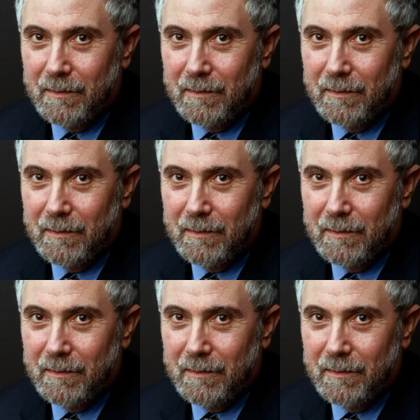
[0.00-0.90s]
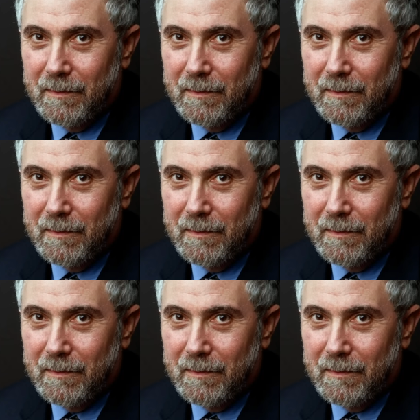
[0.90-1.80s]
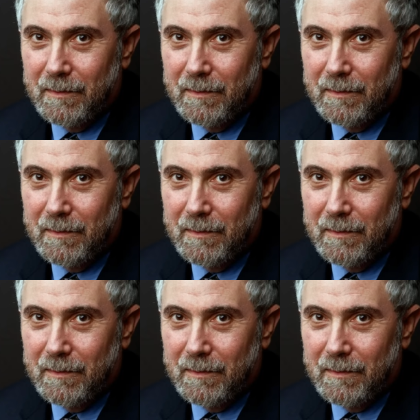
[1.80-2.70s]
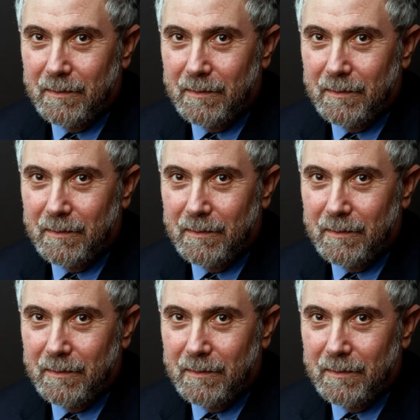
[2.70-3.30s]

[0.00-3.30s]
This is a still picture; no speech is visible.